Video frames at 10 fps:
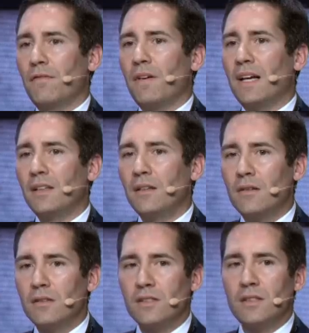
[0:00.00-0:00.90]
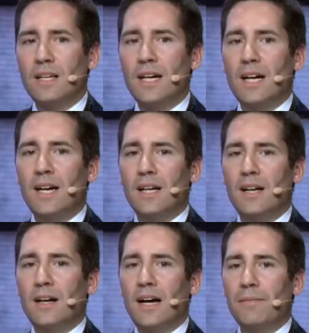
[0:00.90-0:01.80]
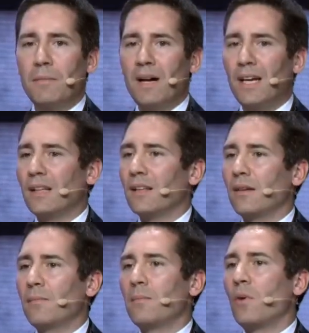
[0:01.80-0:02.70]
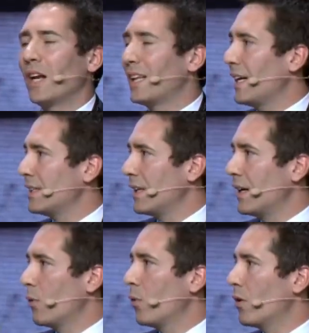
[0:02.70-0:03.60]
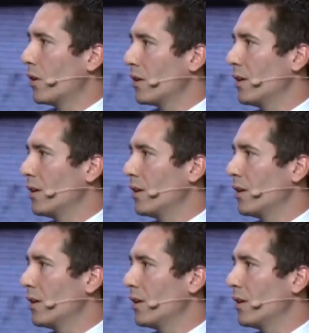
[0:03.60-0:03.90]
funders that have in mind monetizing an award